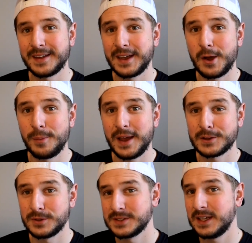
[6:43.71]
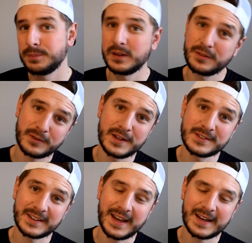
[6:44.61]
they go back to a CP3,
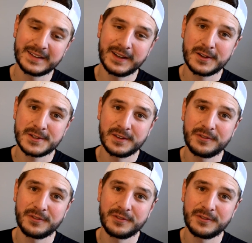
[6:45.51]
so that kind of tells you